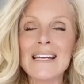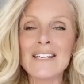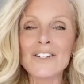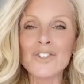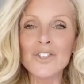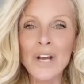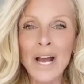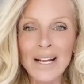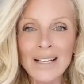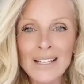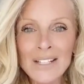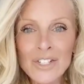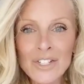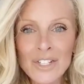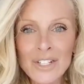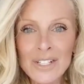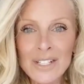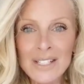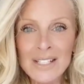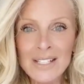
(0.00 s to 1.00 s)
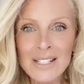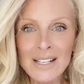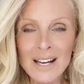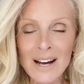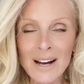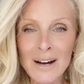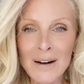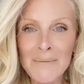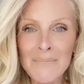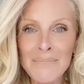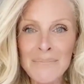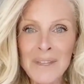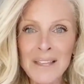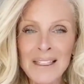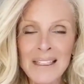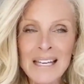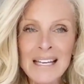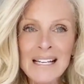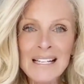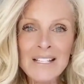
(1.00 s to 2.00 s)
It challenges um, the
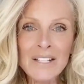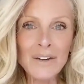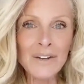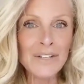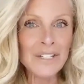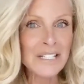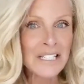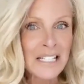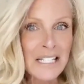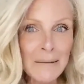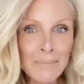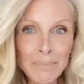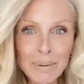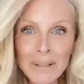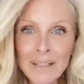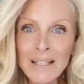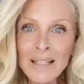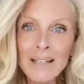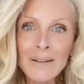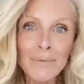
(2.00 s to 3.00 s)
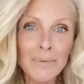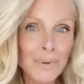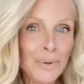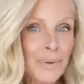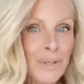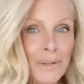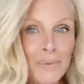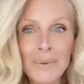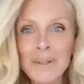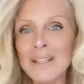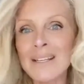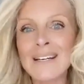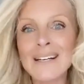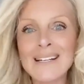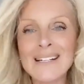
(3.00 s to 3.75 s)
things that are deeply rooted within